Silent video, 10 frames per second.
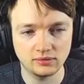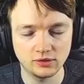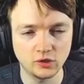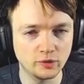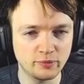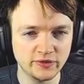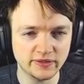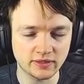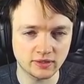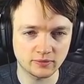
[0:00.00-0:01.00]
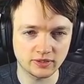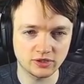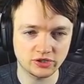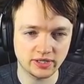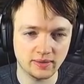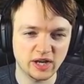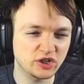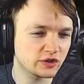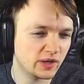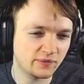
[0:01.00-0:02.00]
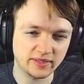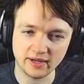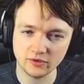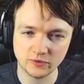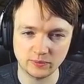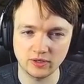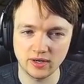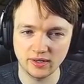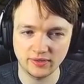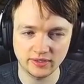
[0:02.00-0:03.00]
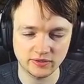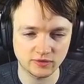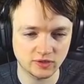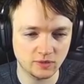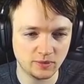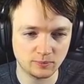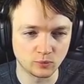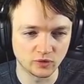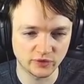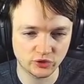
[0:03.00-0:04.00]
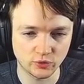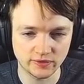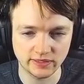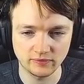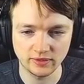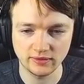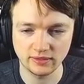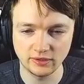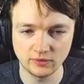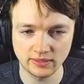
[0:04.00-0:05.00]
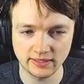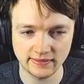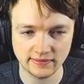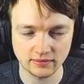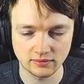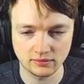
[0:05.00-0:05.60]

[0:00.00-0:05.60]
Oh no, the bosses aren't upgraded yet. I just don't have dagger spray or anything, so it's going to be more of a chore to get rid of the little guys.